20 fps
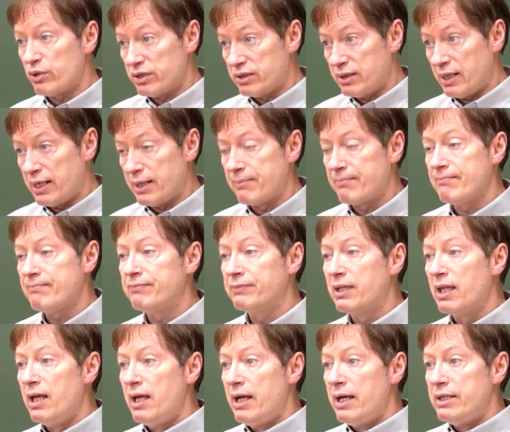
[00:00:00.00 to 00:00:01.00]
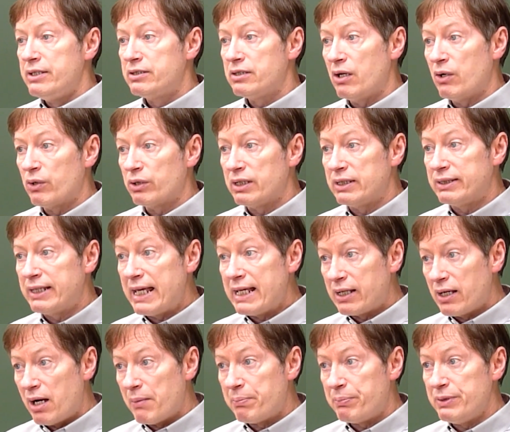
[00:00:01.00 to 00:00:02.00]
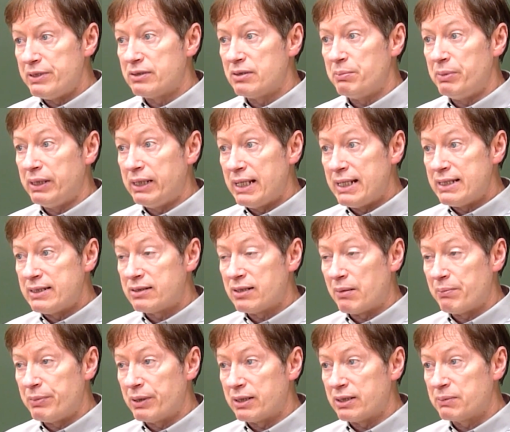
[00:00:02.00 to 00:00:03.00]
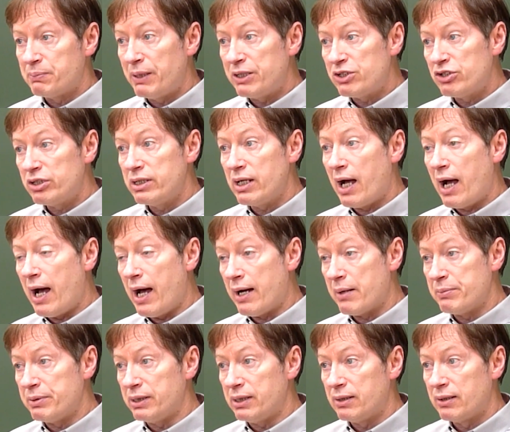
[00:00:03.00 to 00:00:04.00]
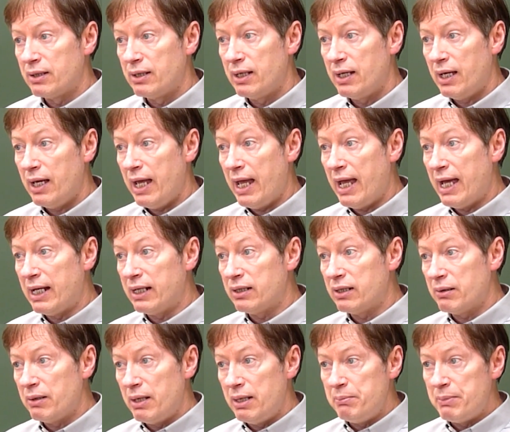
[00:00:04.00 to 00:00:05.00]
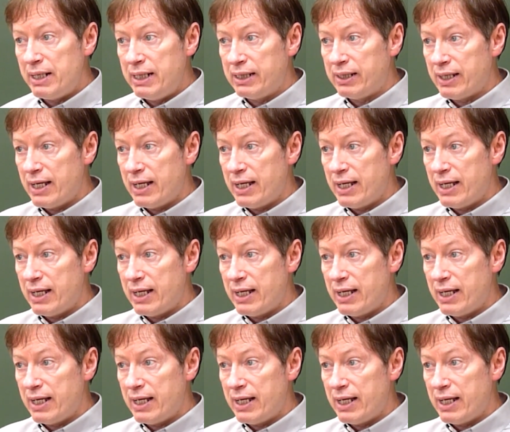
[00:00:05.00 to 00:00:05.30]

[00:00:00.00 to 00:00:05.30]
to say. So to take up is to begin something, especially a hobby. And in many